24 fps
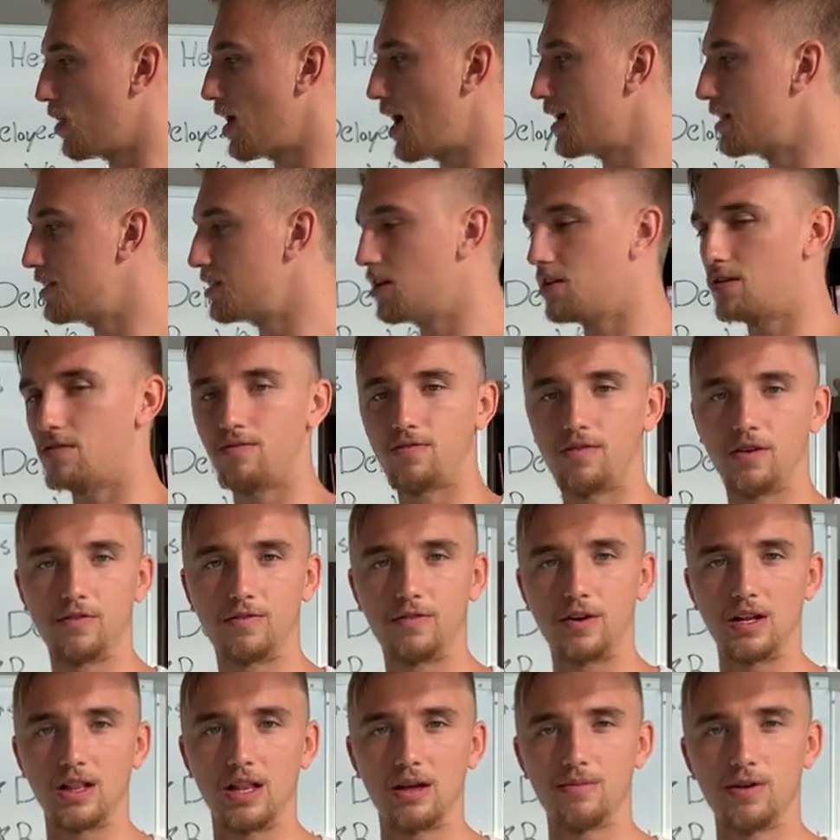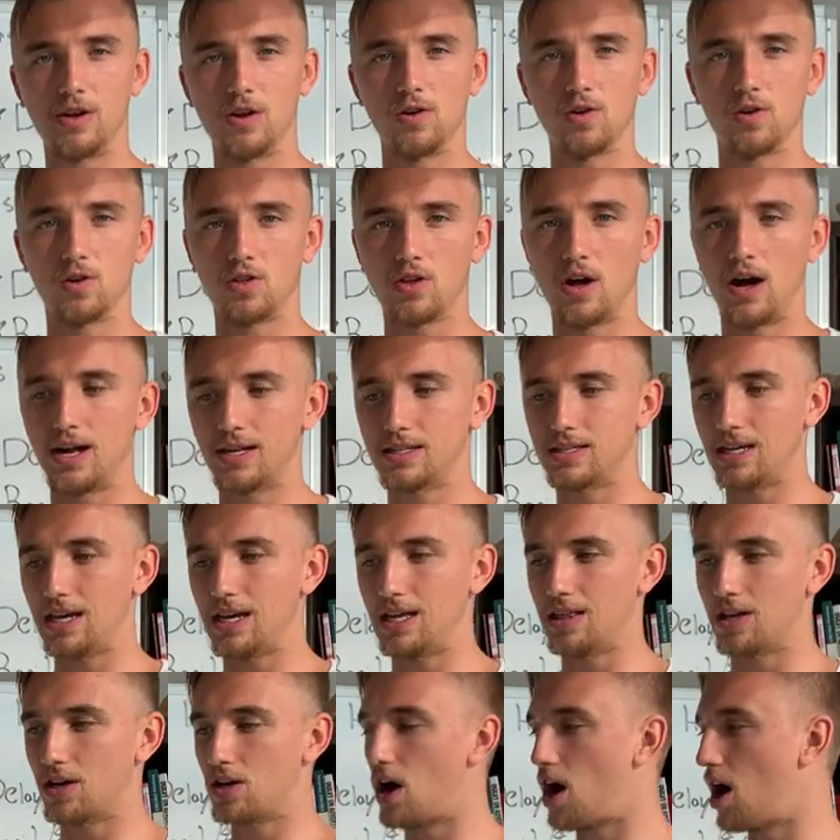liked it, feel free to let me know your thoughts
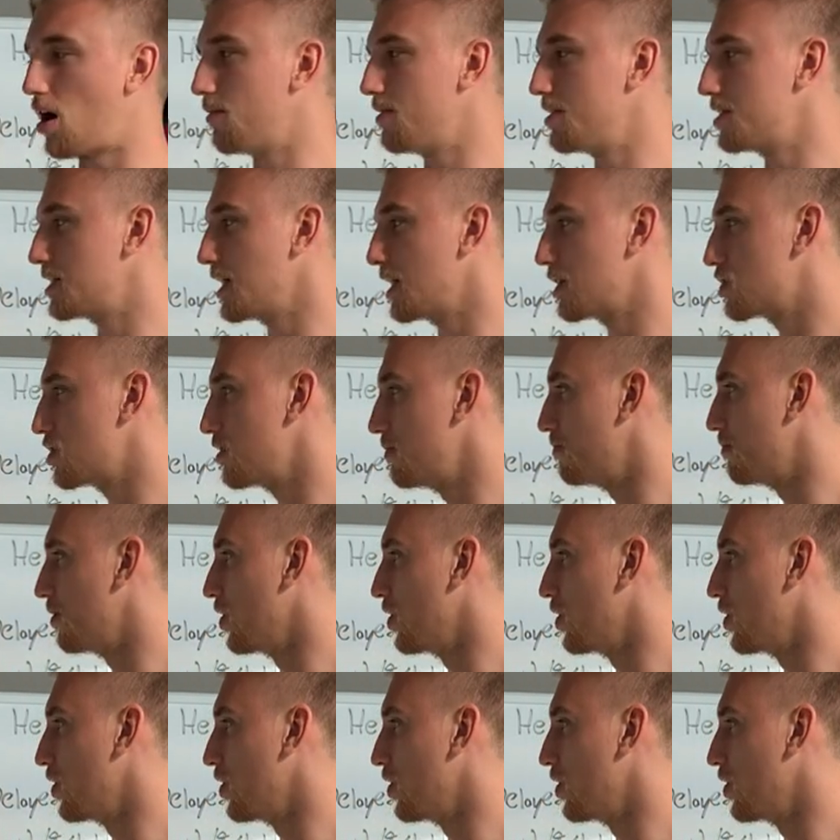in the comment section